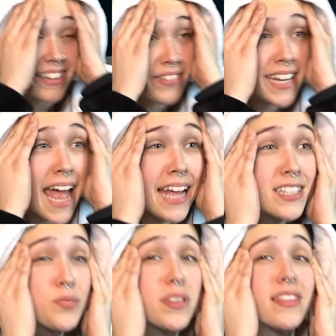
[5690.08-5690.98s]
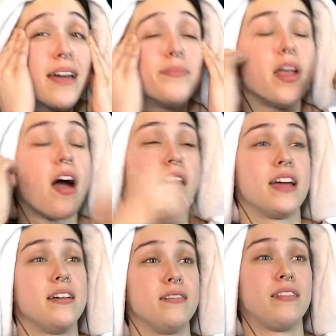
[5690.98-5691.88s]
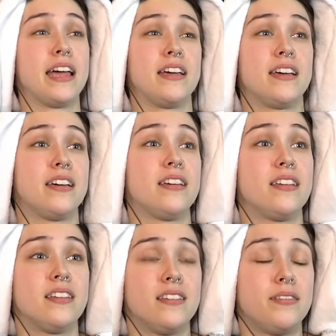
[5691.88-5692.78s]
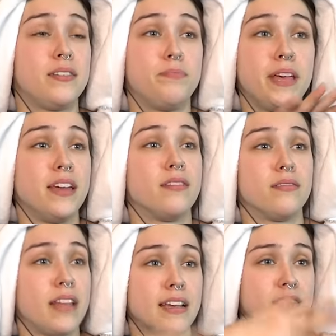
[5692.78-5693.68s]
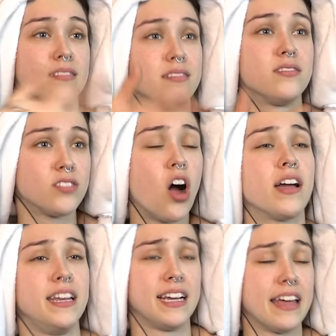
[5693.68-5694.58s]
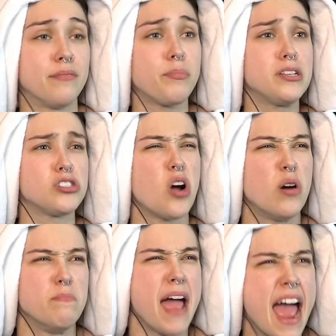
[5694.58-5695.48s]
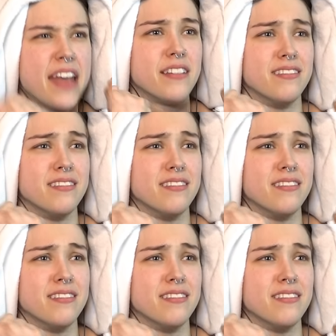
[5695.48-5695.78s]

if it ends with them not, like, being, like, talking again, I'm so mad.